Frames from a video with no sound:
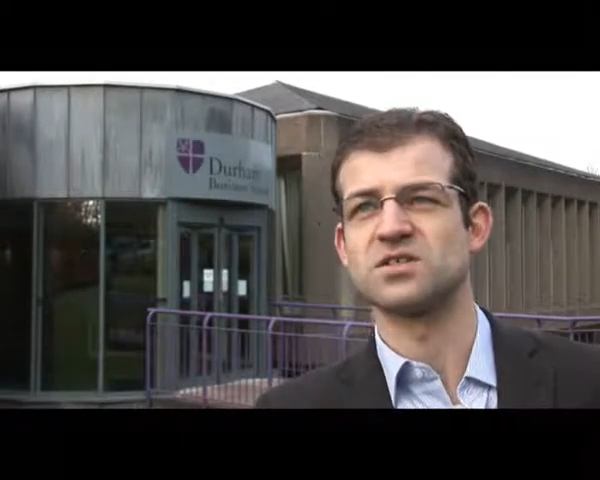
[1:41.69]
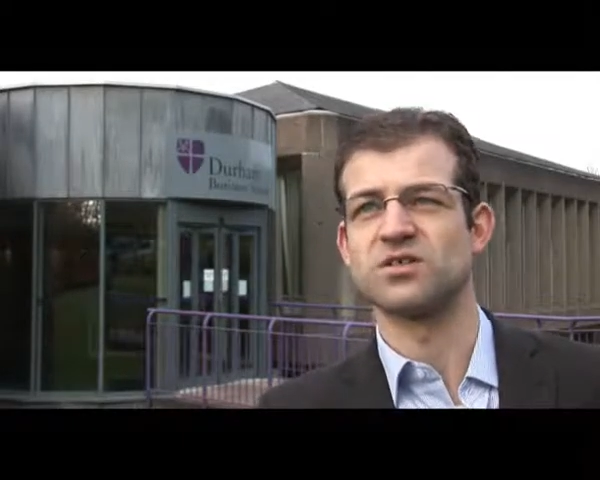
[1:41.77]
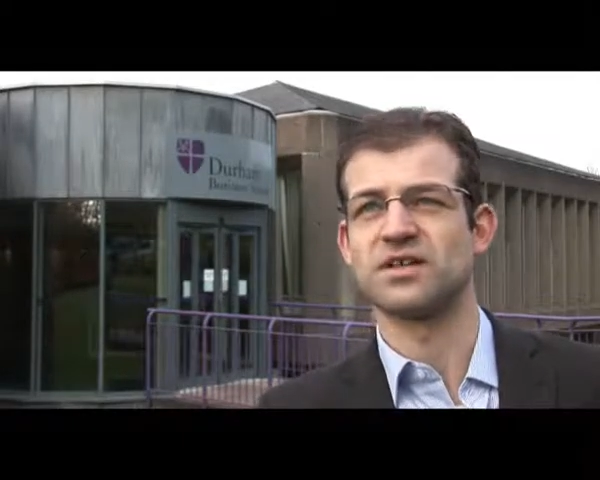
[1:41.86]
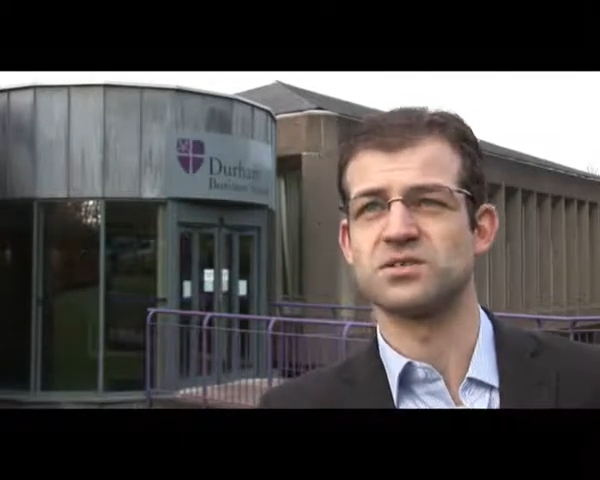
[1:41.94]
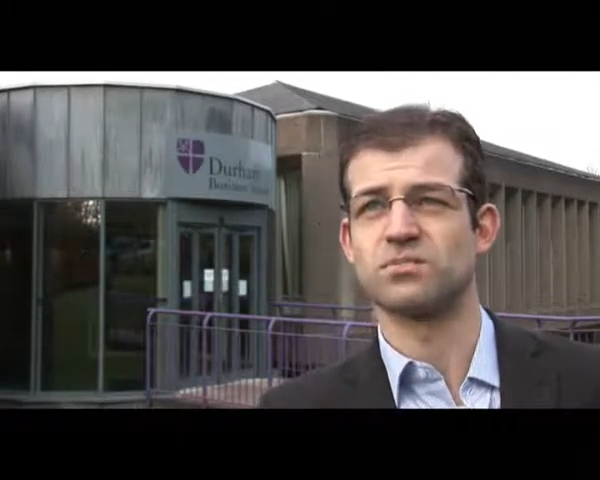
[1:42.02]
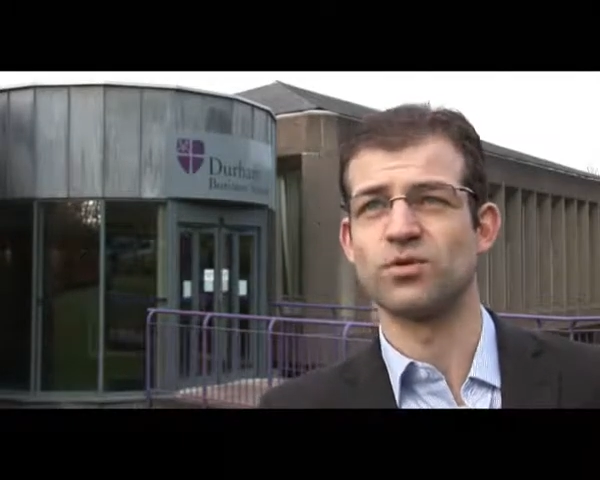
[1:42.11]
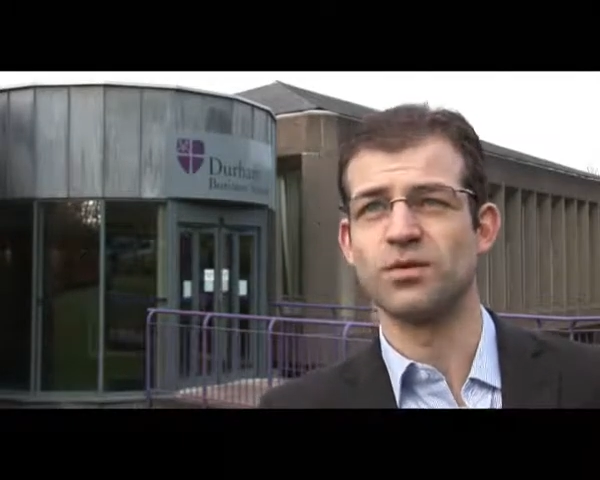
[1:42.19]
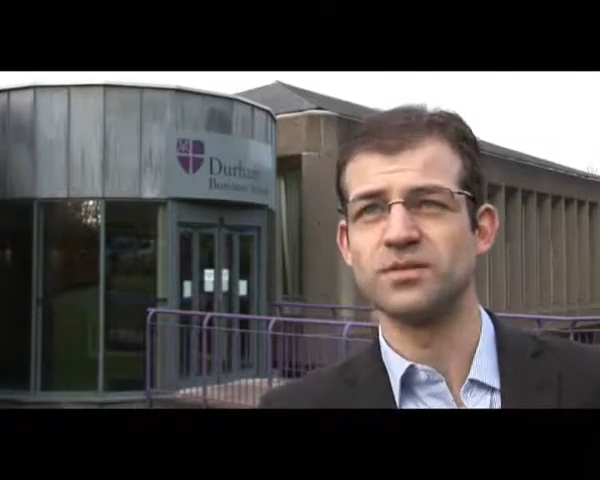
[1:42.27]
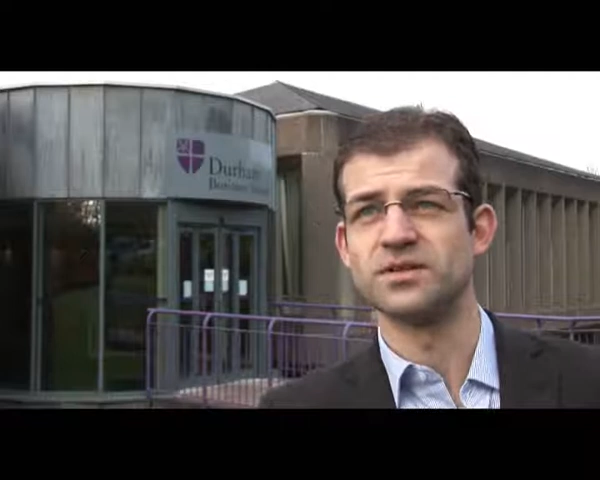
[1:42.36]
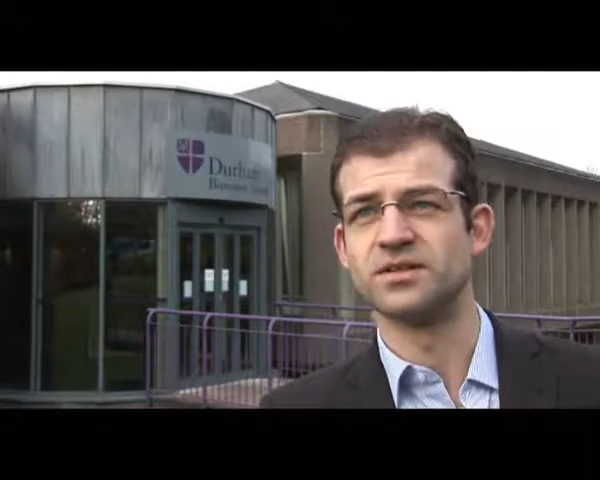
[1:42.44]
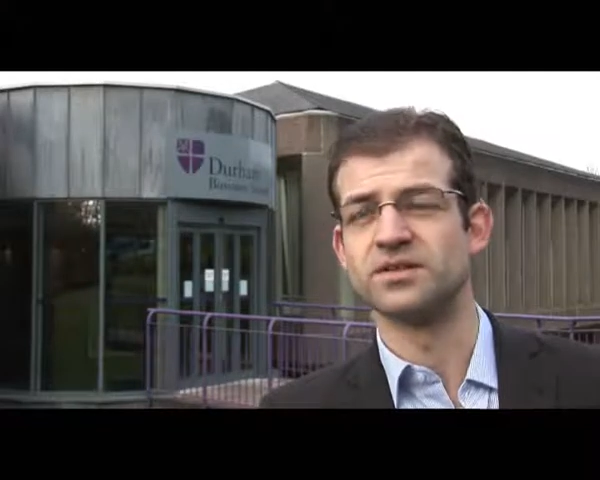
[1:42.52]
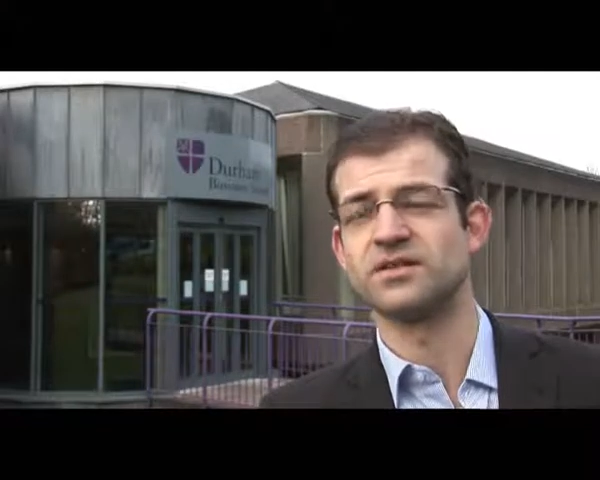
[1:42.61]
not as
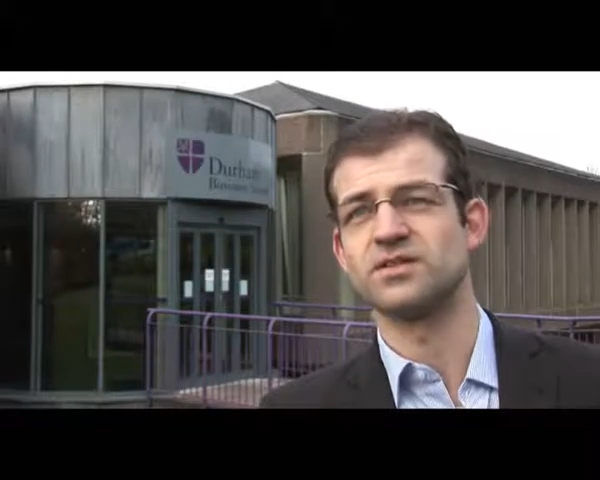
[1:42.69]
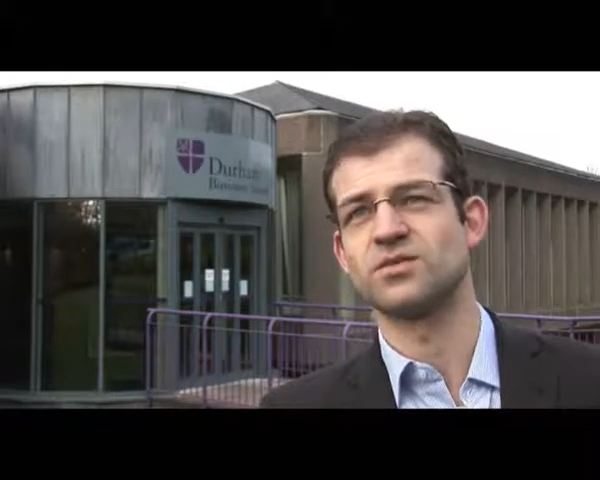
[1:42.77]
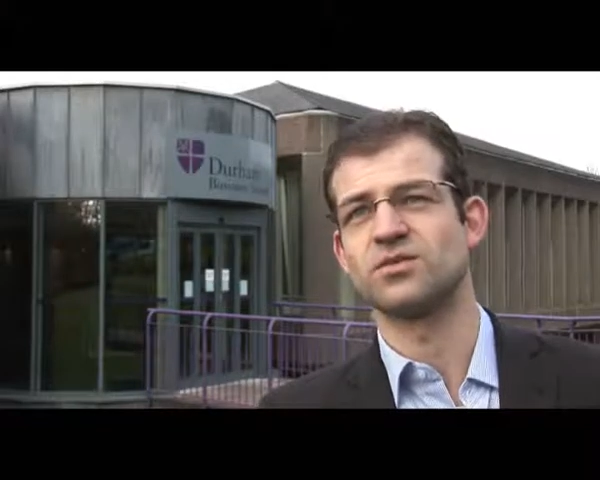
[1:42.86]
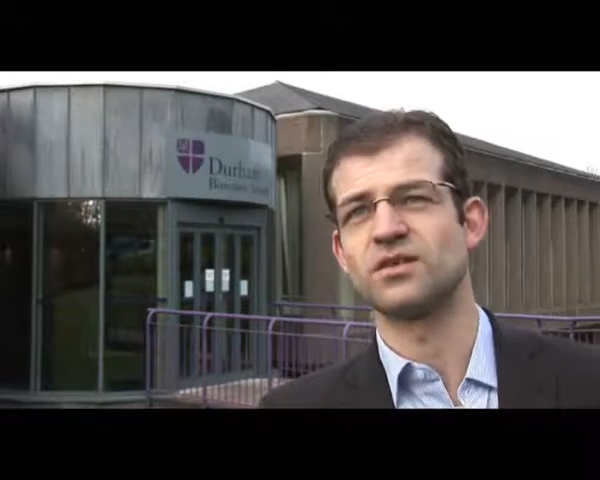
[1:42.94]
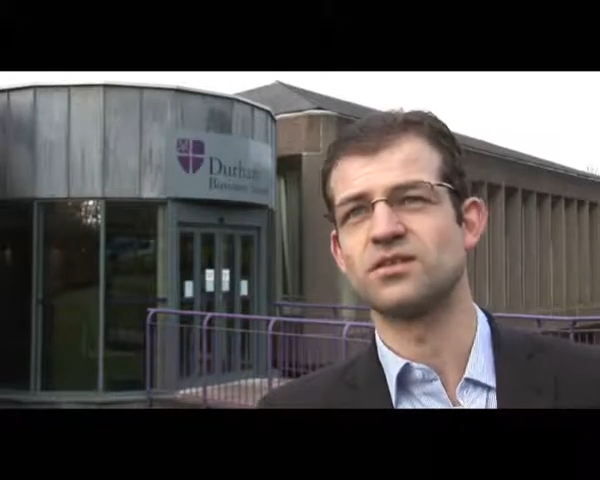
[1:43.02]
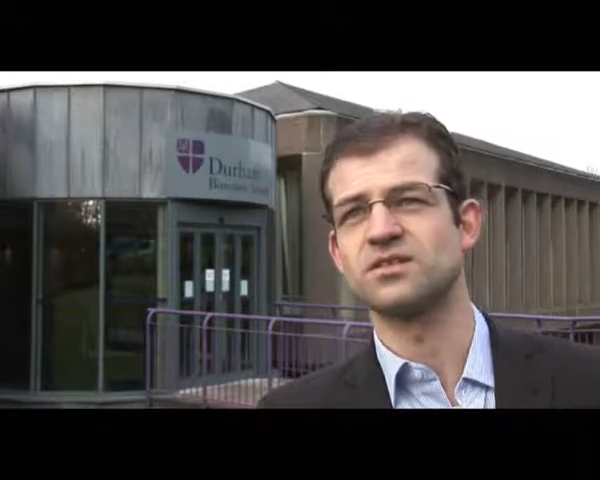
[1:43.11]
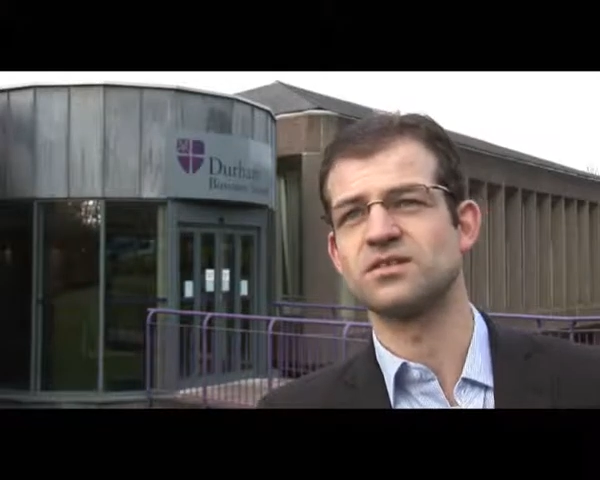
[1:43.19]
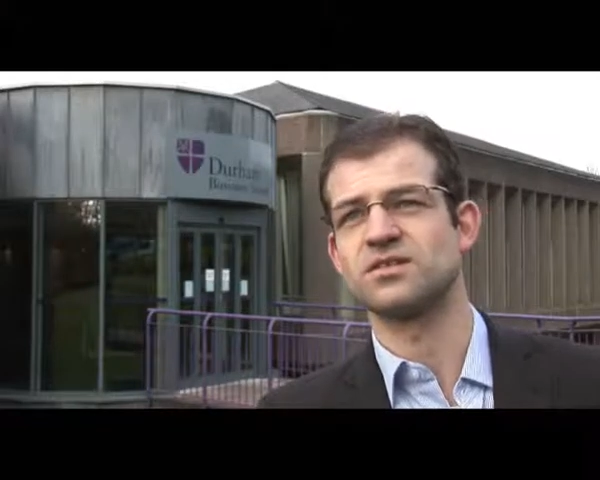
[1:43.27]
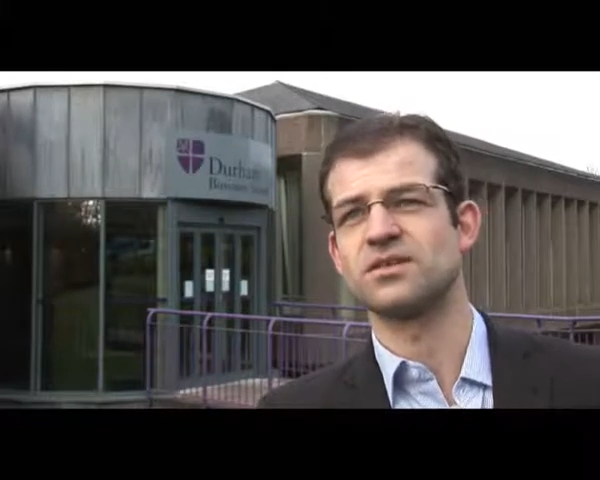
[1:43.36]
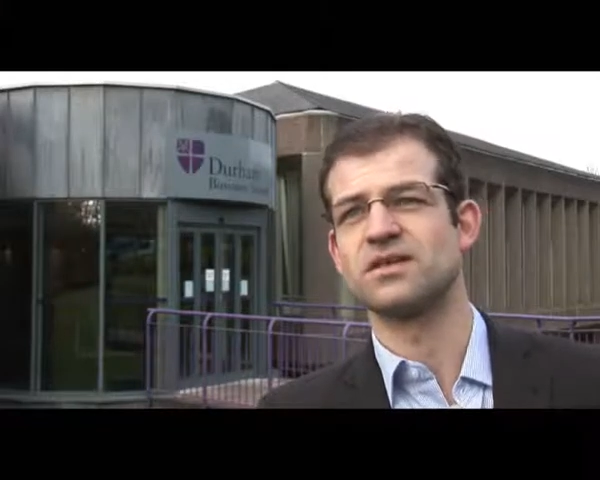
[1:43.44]
prominent, so there is